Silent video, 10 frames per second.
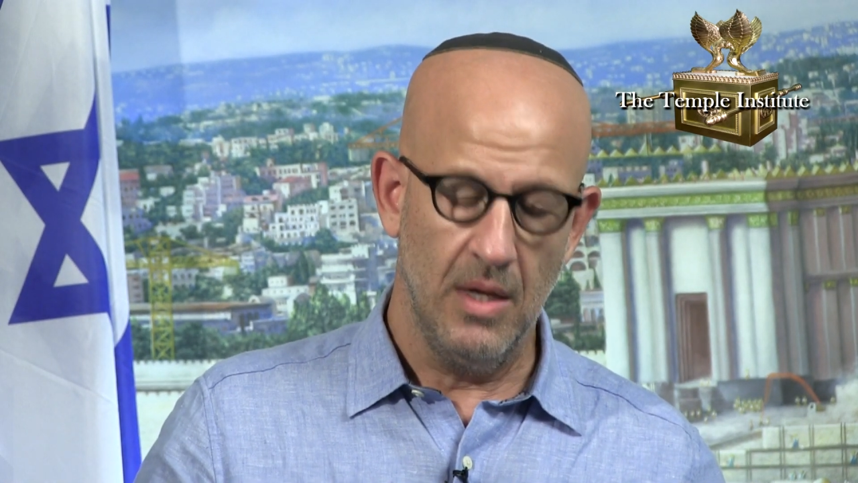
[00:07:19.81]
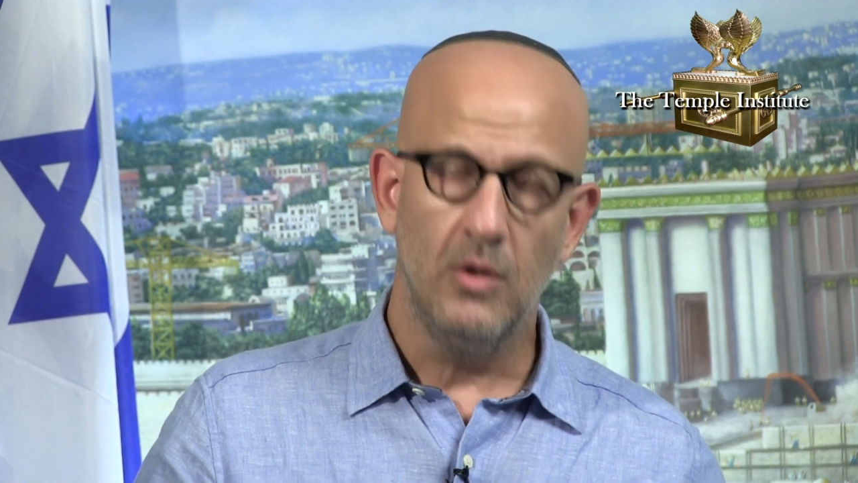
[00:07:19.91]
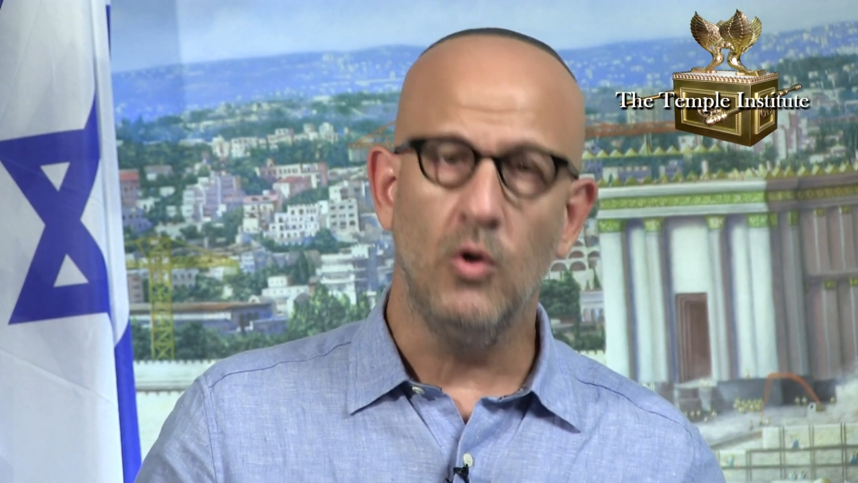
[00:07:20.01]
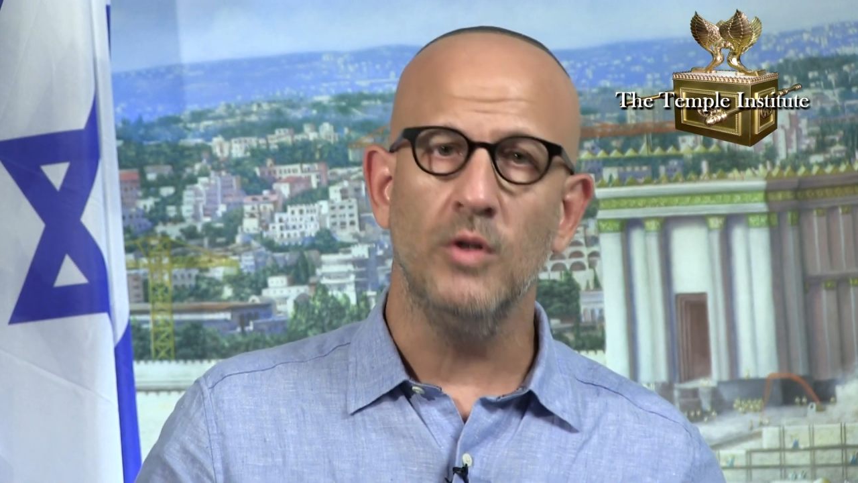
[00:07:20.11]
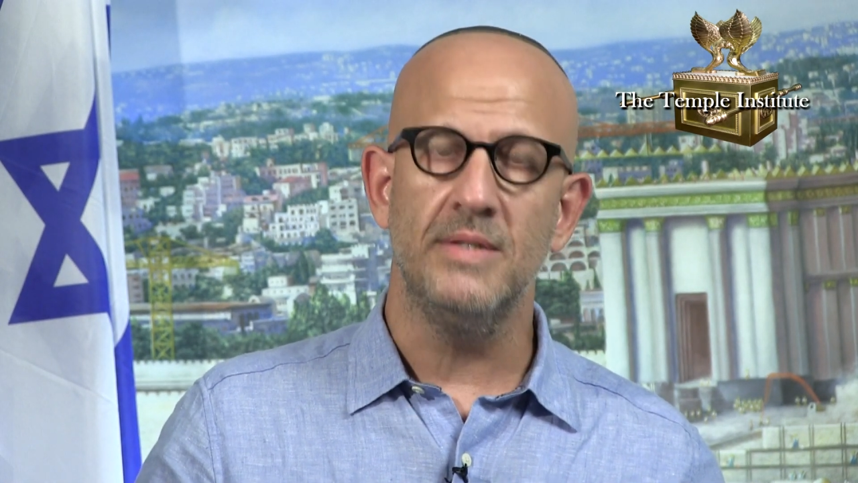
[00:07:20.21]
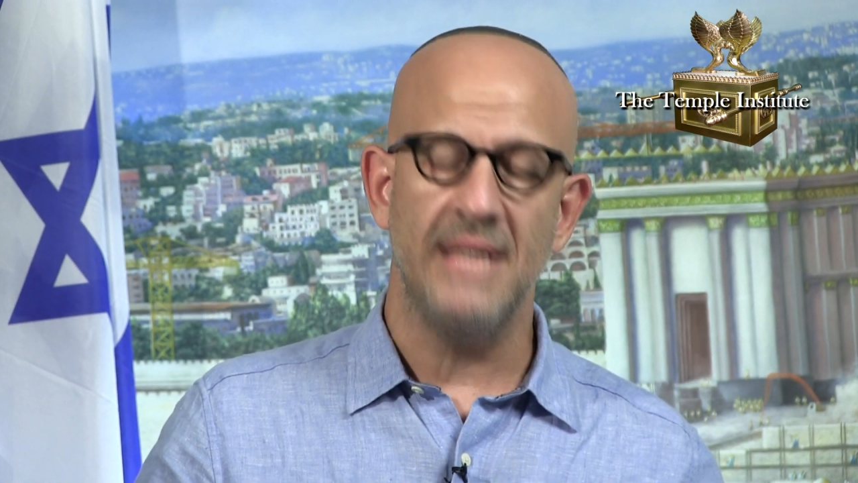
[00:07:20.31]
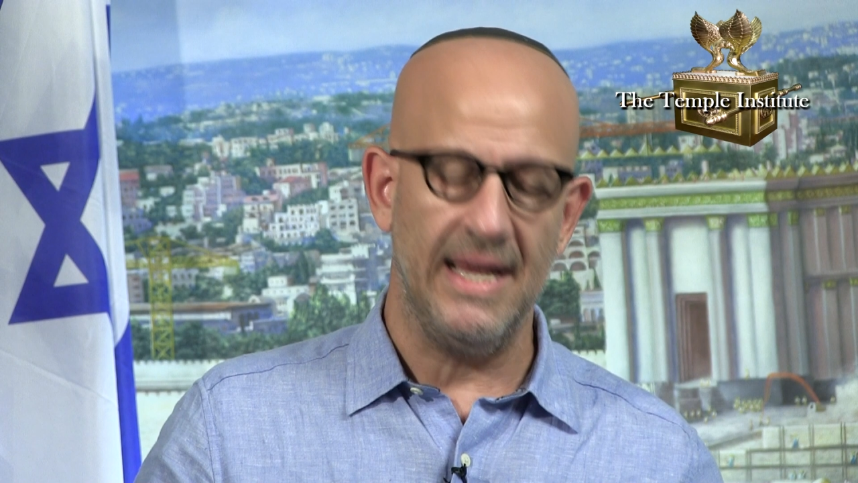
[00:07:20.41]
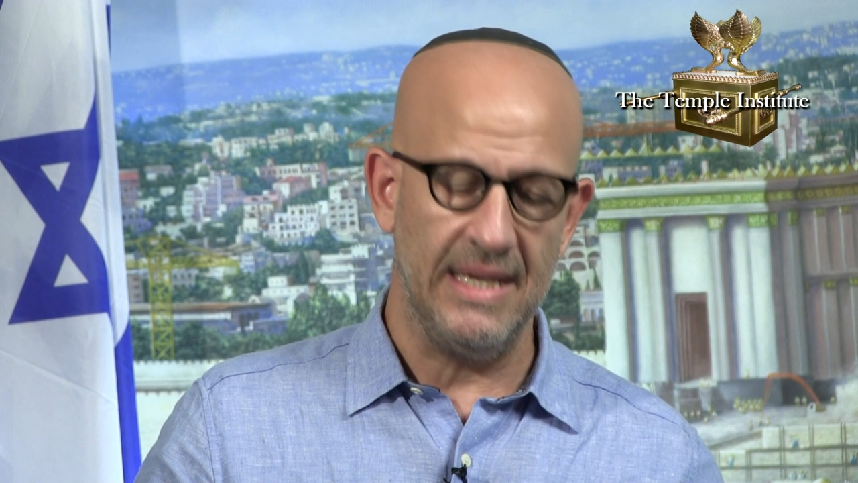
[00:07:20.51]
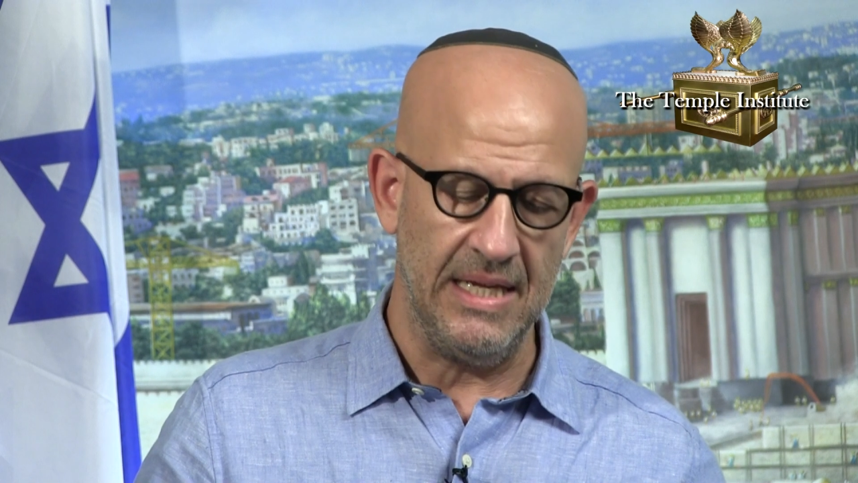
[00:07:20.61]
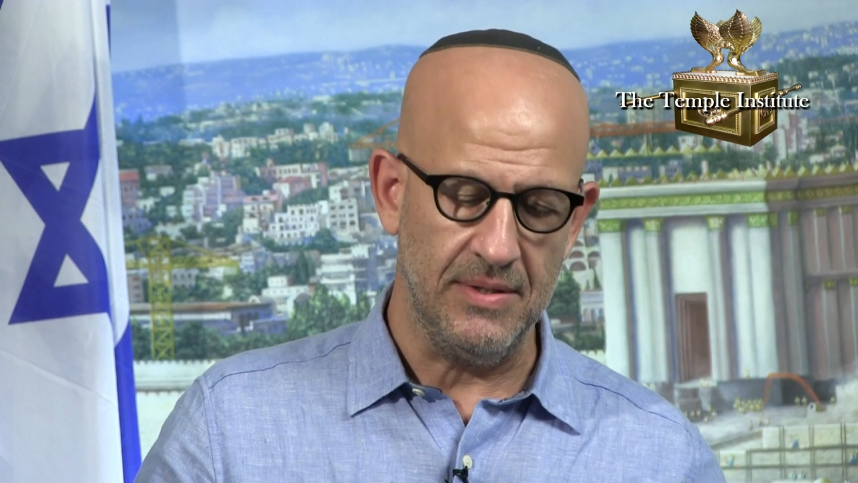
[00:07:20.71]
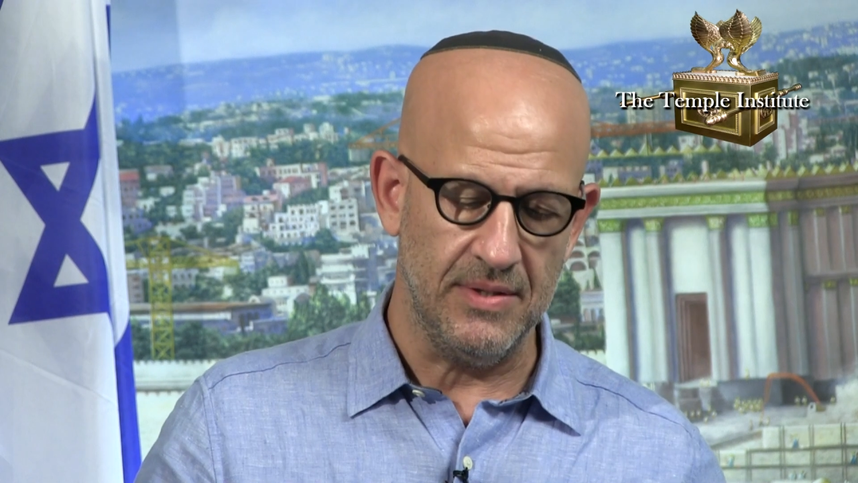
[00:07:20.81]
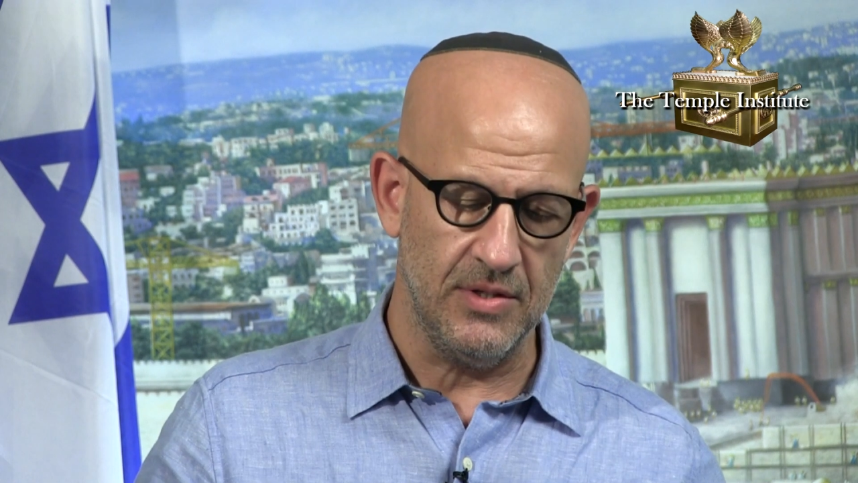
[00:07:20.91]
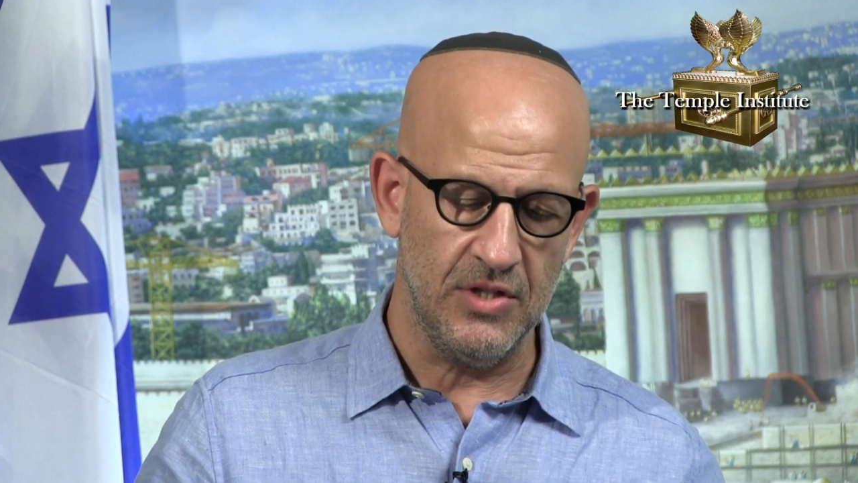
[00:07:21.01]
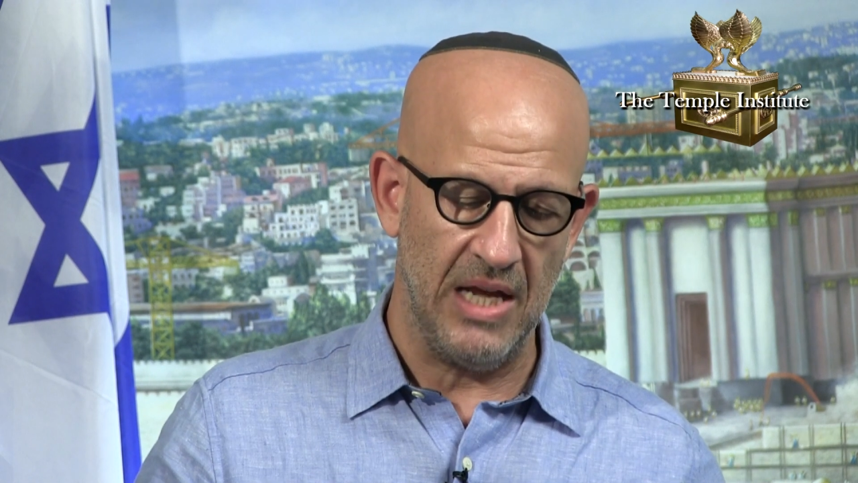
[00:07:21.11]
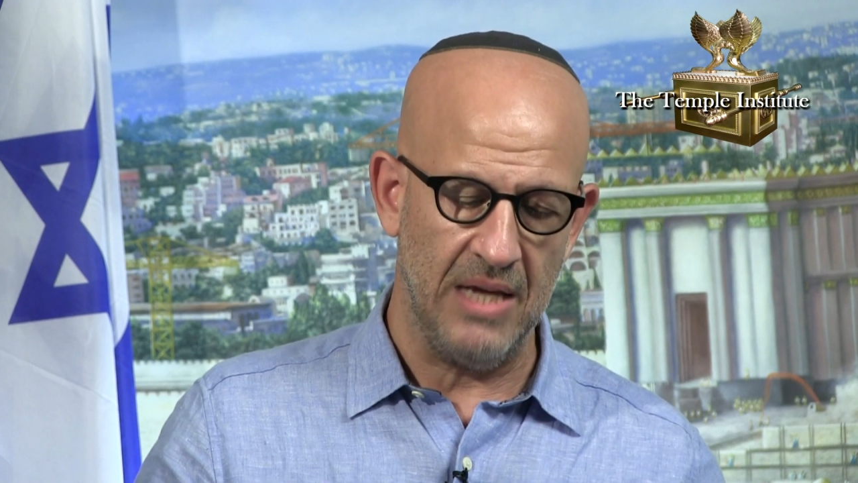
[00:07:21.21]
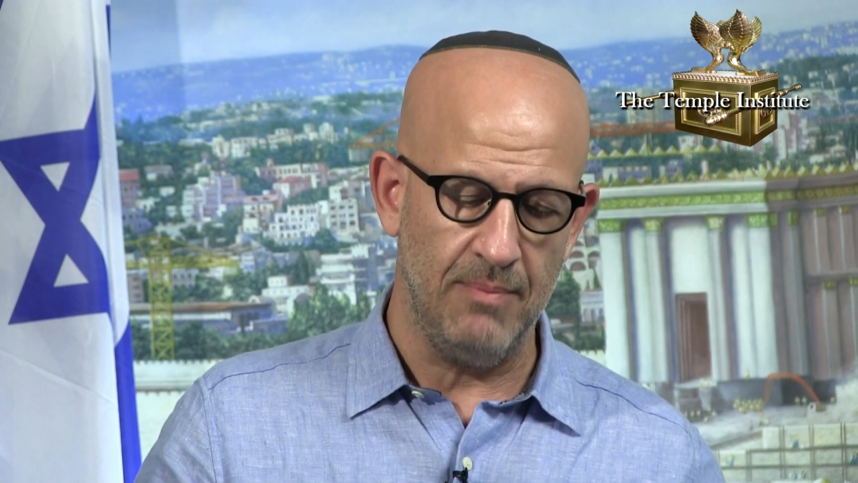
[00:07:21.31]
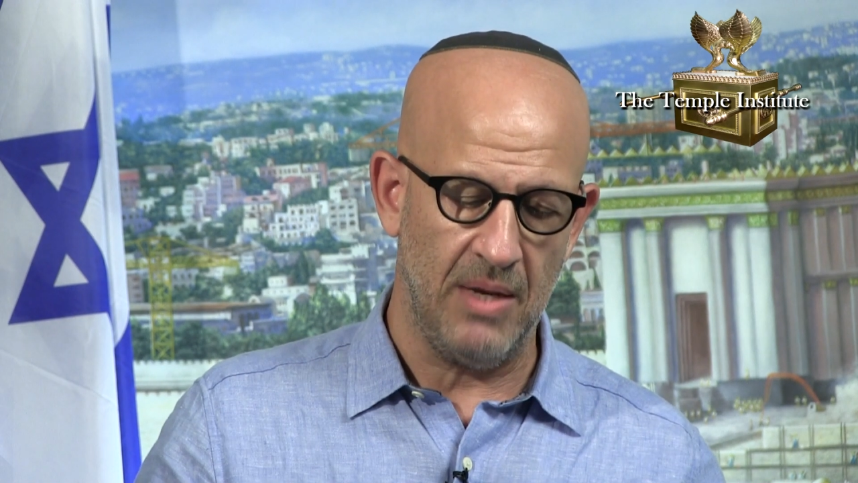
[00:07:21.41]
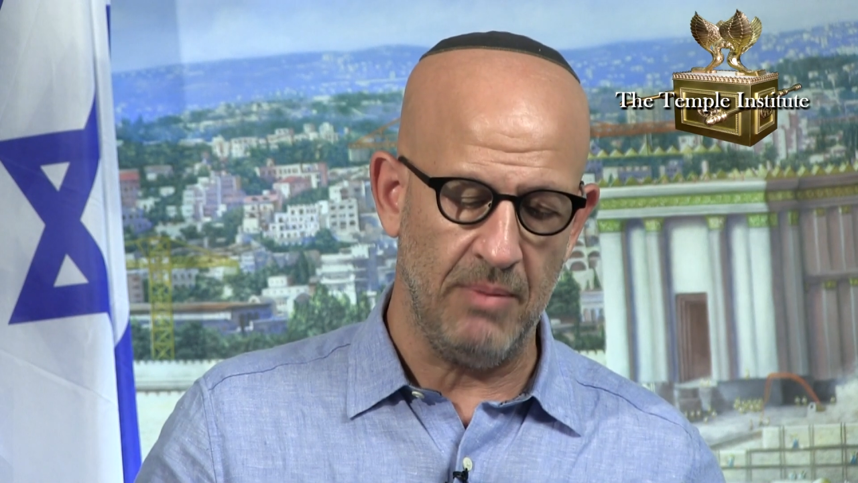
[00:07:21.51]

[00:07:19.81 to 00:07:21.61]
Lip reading: Kol ta'anit she'en ba